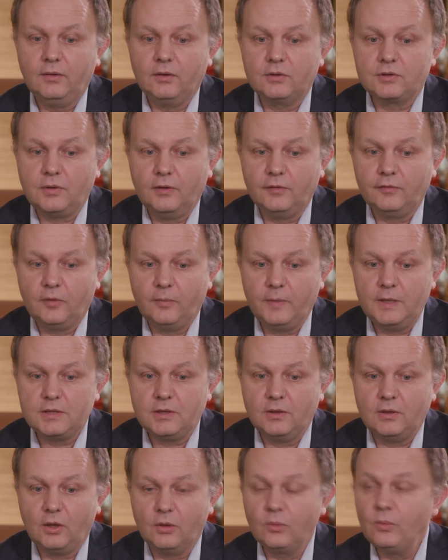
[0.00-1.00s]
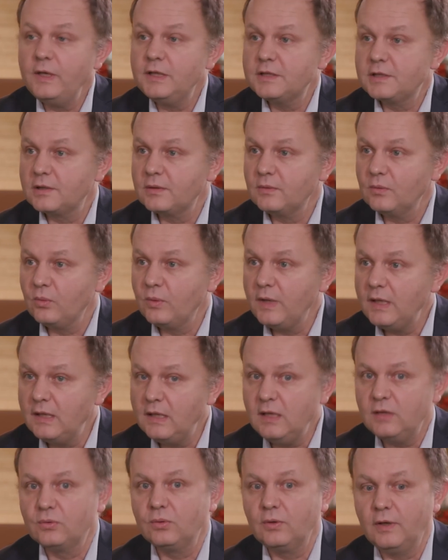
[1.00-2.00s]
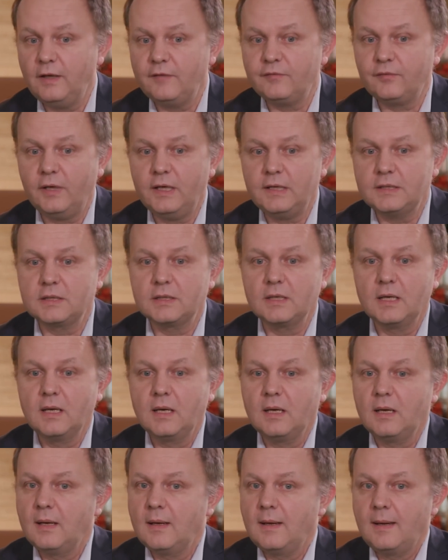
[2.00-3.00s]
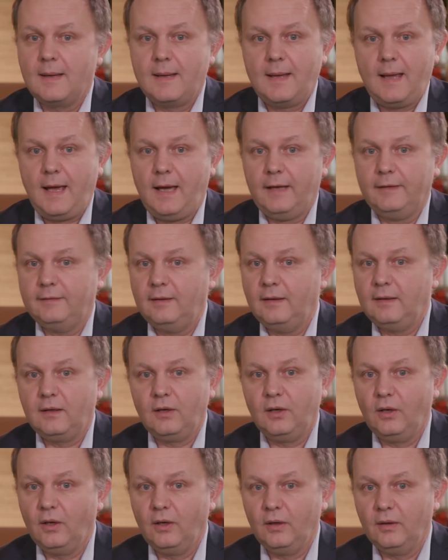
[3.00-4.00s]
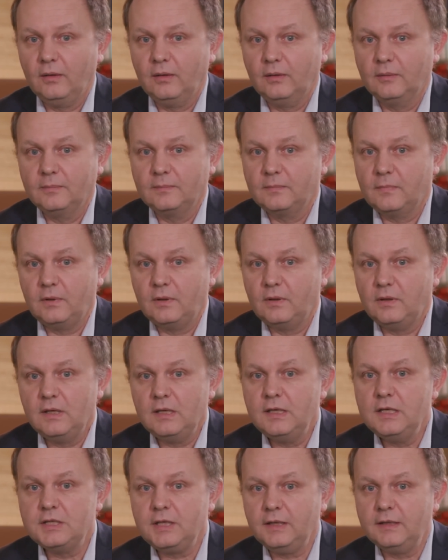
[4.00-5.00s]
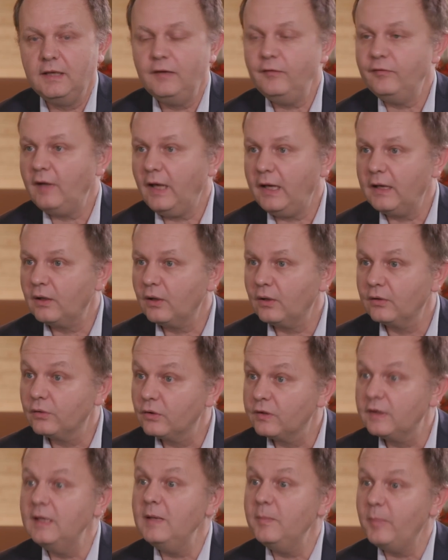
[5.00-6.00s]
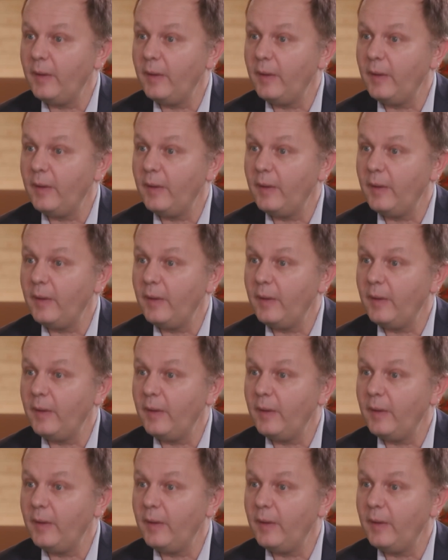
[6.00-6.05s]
a transformation on which we need to leverage, I think, initiative like the TIP